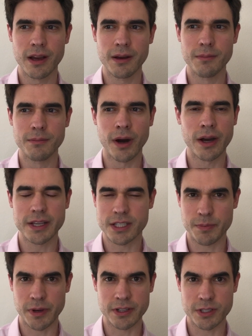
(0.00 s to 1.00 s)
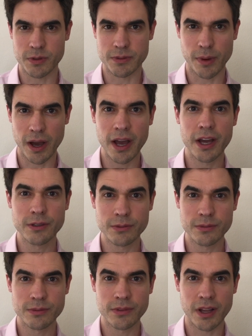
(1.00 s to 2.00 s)
My experience with my
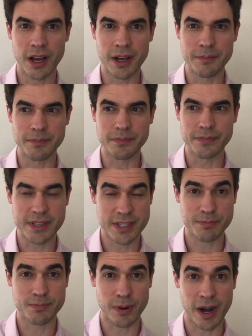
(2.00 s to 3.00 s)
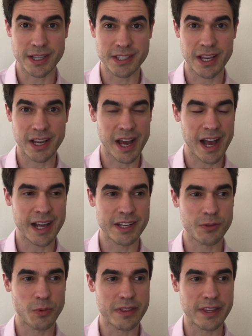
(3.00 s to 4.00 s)
own dyspraxia
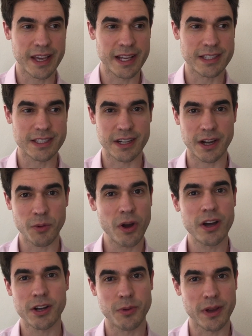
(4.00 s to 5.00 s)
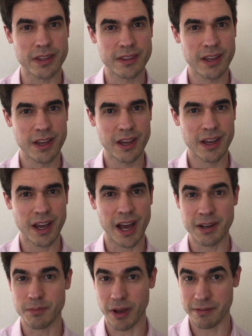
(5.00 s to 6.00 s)
and with the kids that I work with
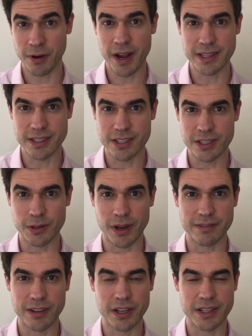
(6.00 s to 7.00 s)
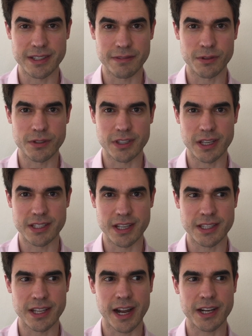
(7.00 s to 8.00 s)
and my friends who have learning differences
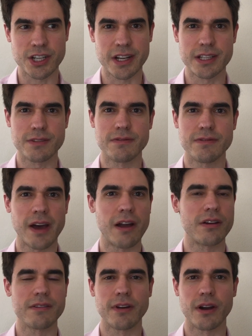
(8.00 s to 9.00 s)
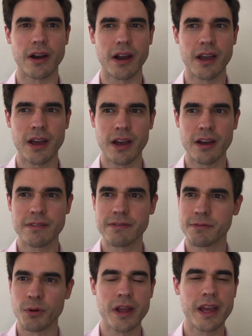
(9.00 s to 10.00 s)
is that actually it's very, very
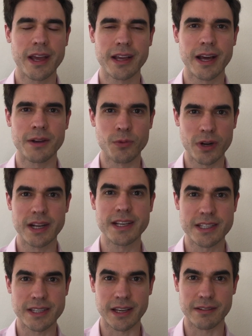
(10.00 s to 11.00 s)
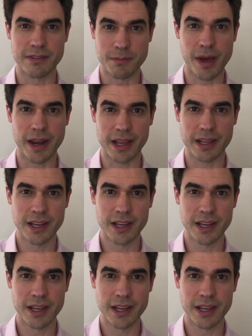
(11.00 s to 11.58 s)
freeing and releasing for many